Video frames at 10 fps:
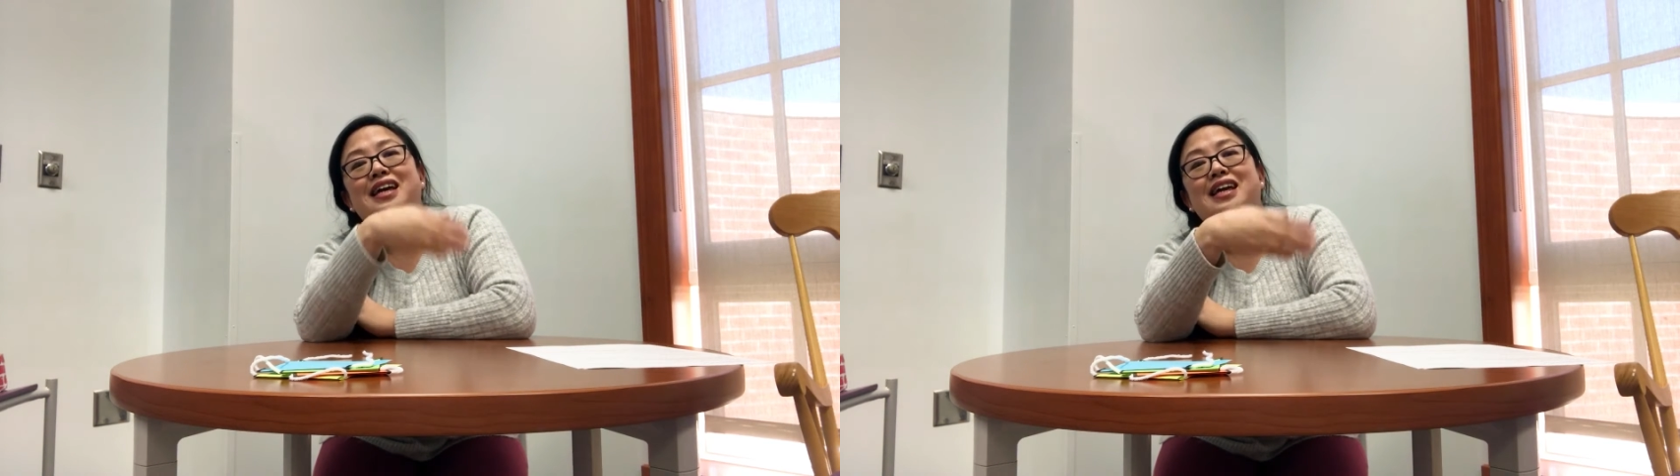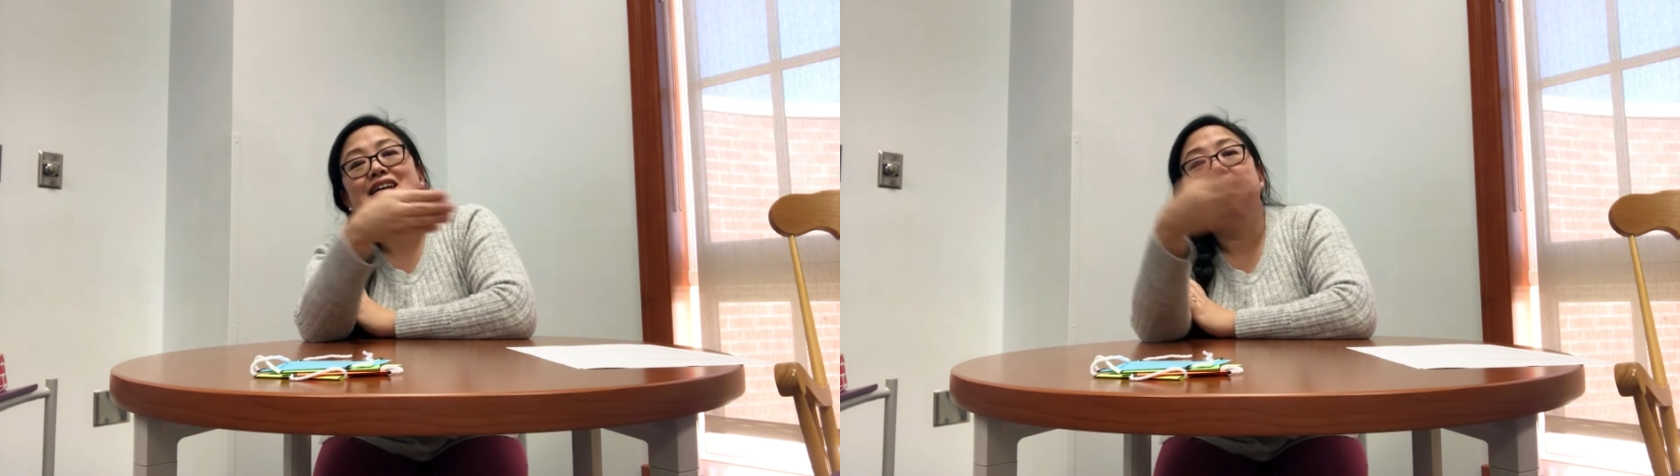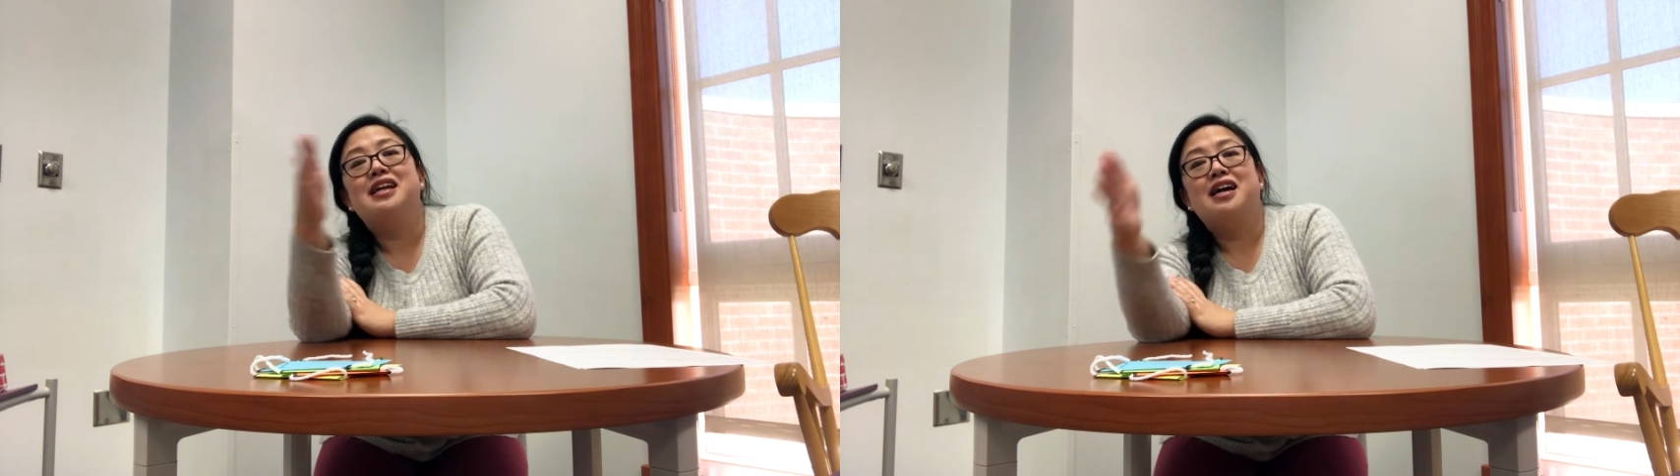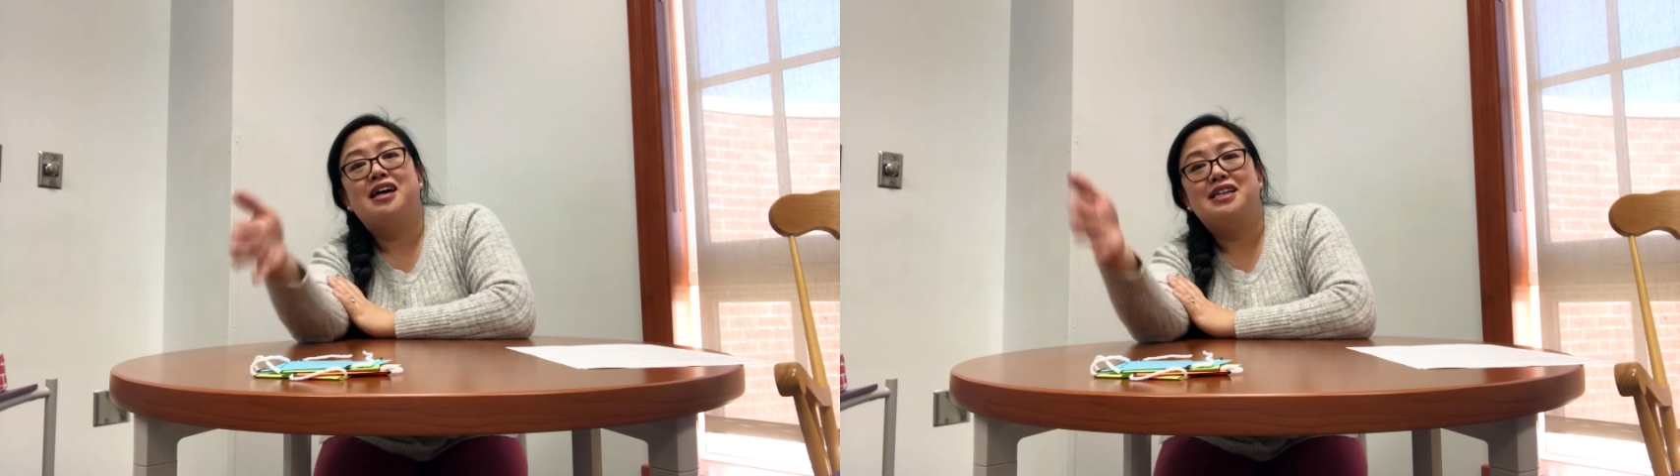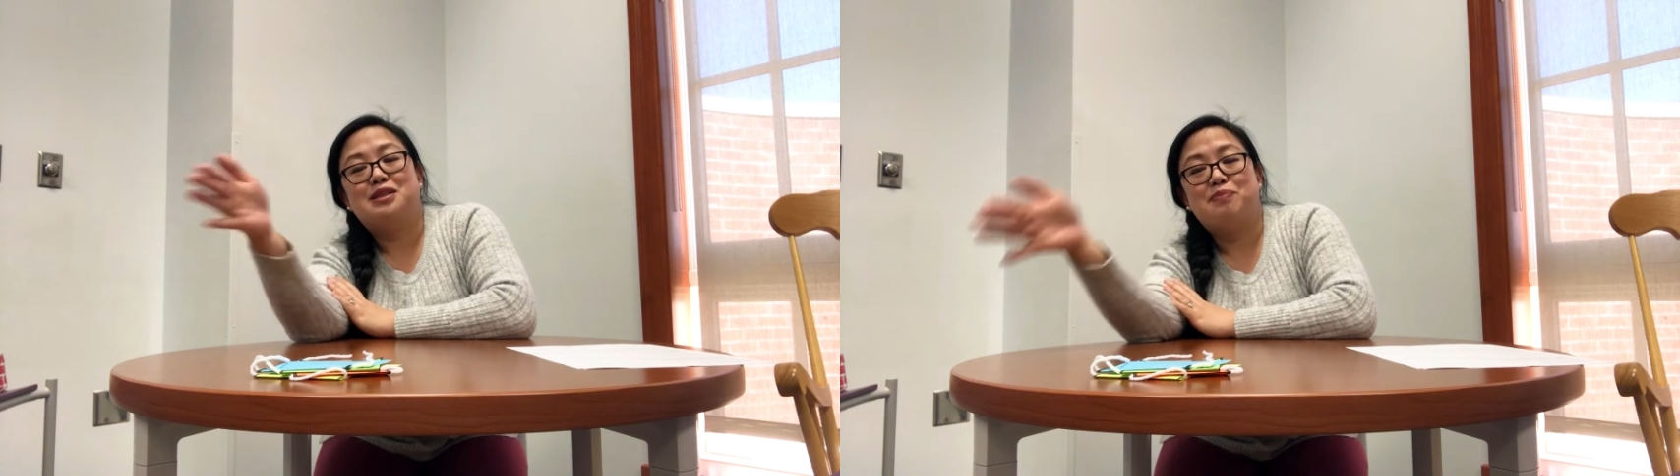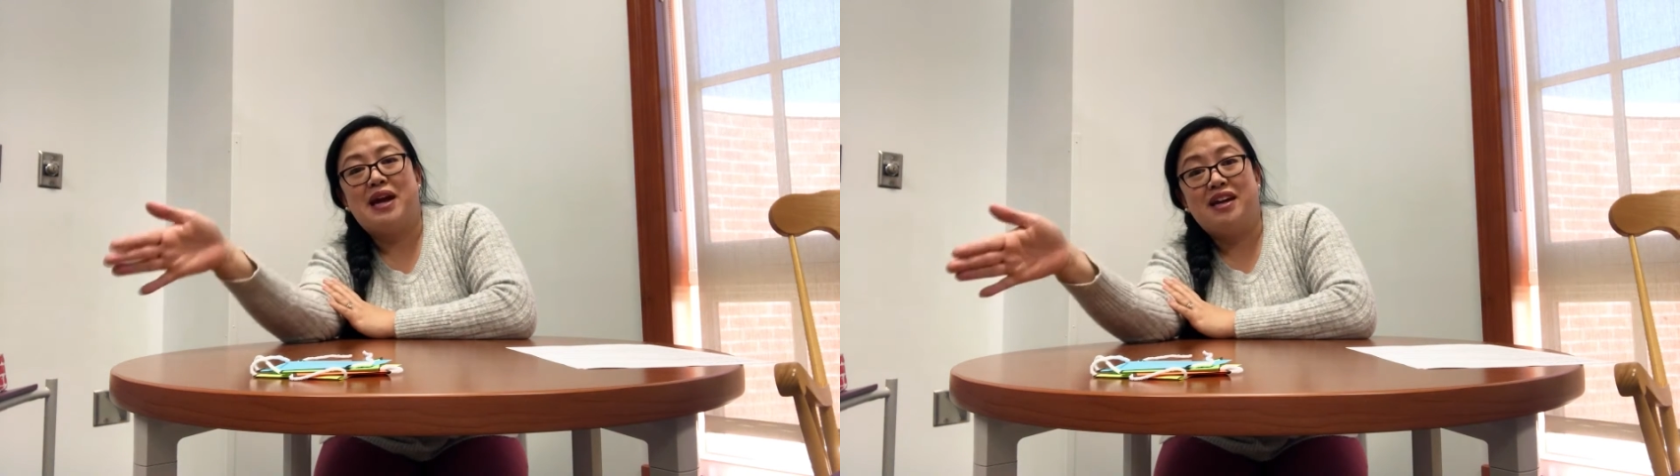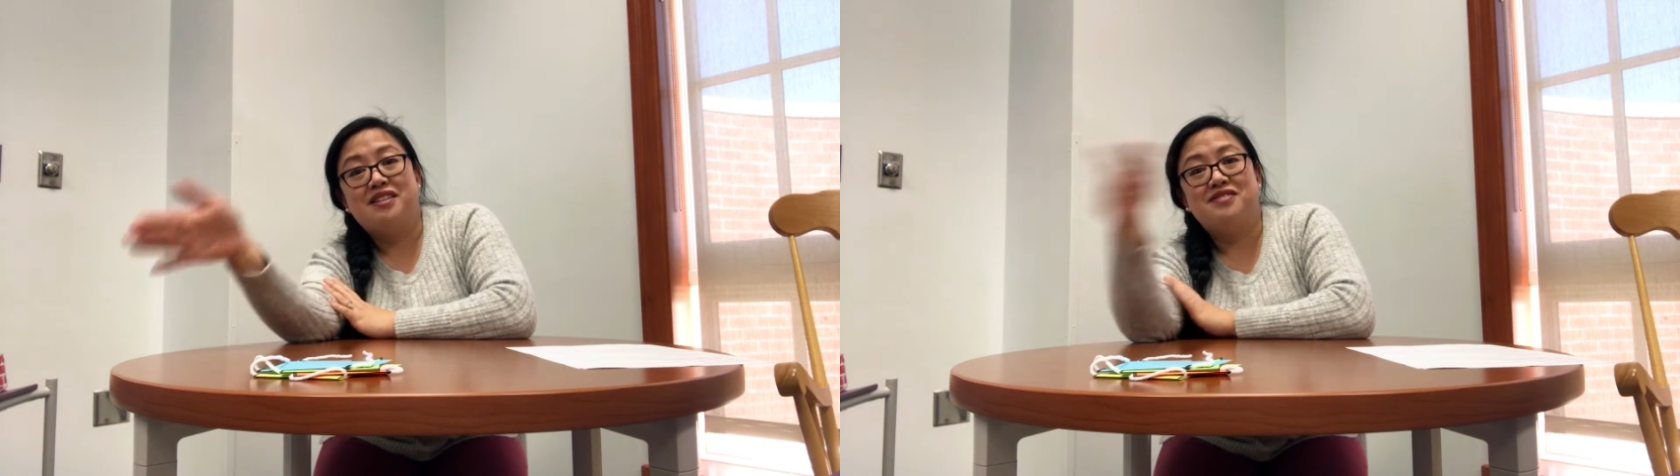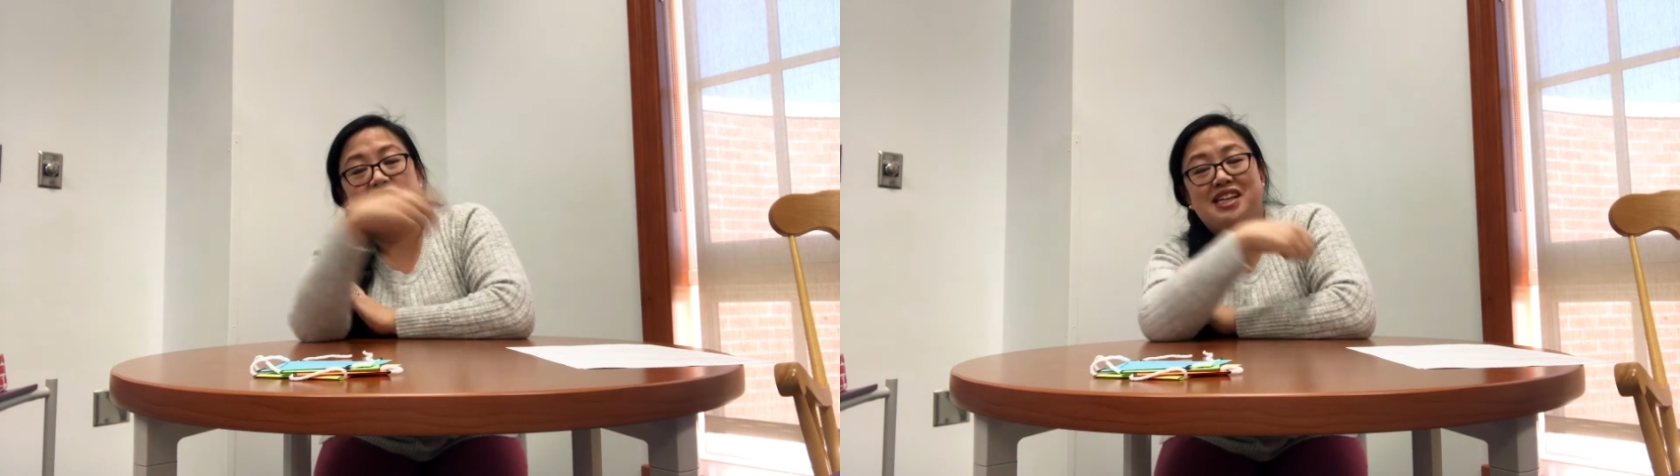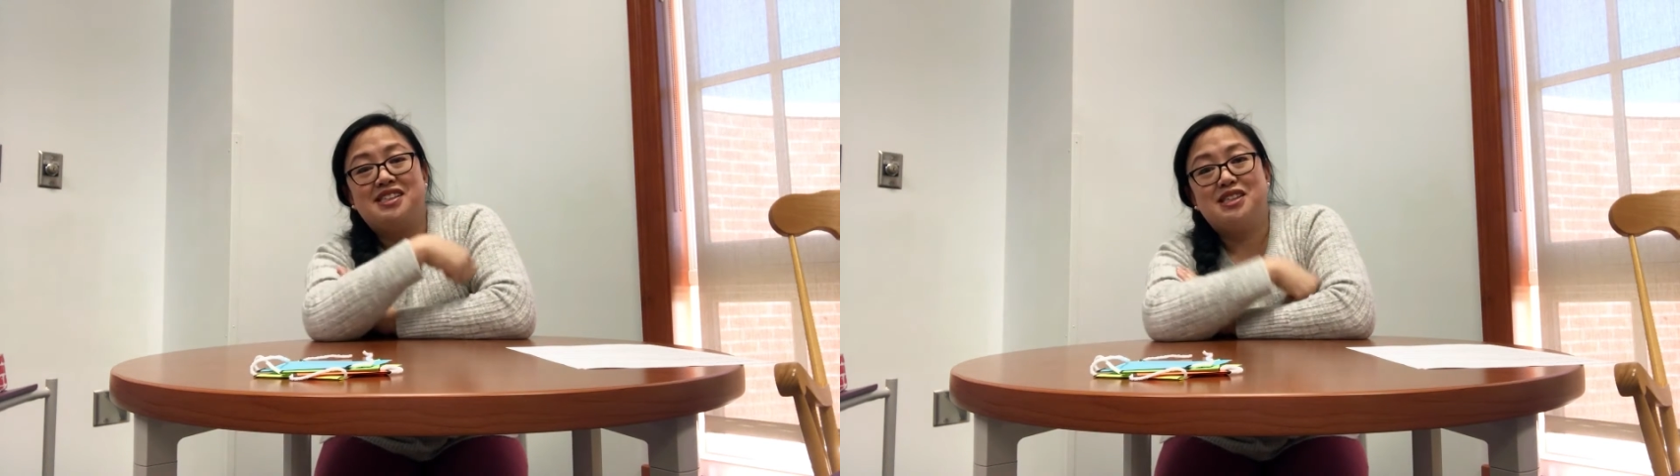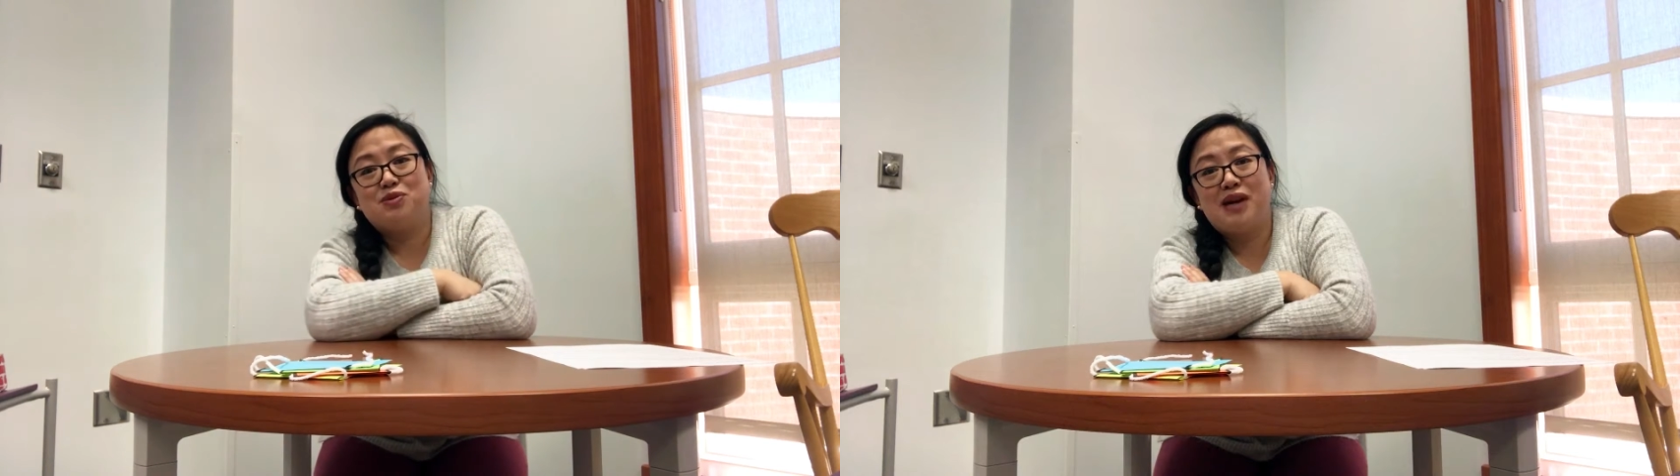in a span of
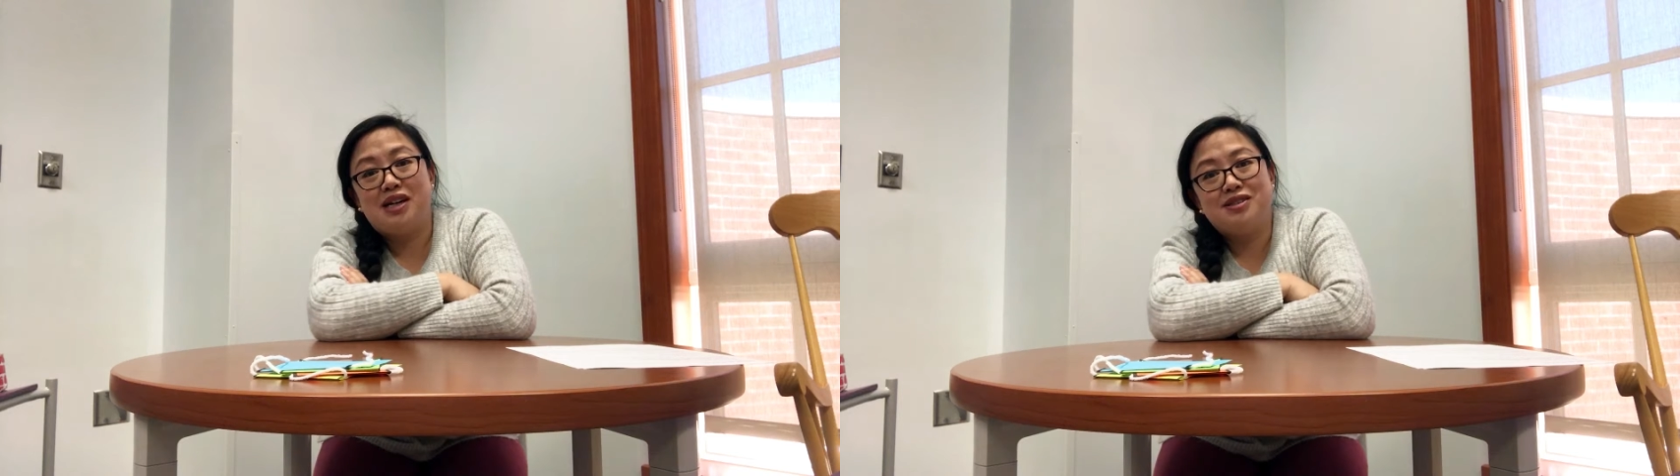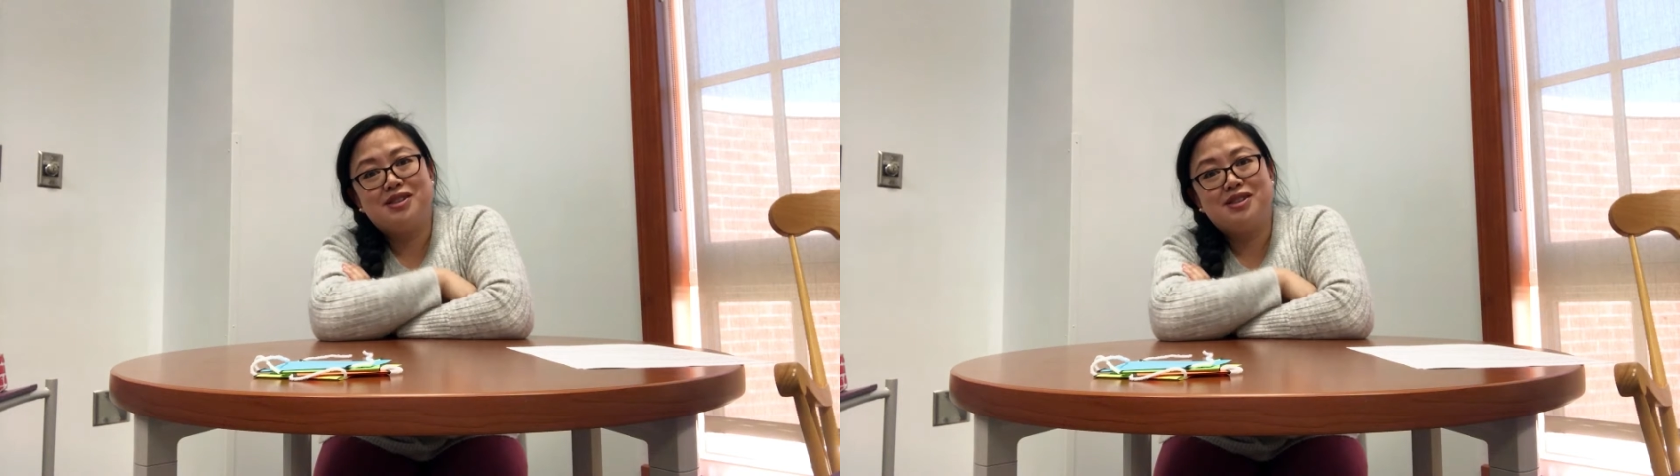days as well.